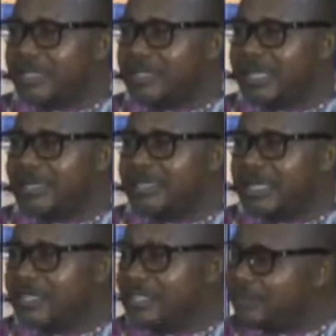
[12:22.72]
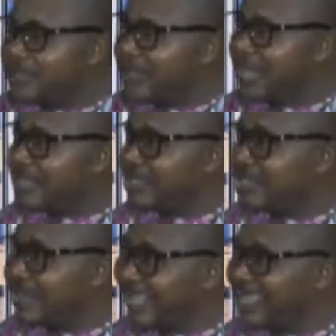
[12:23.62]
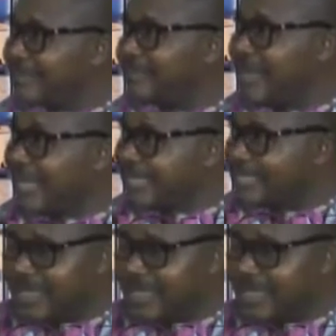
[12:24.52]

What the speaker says: that is as simple as tracking device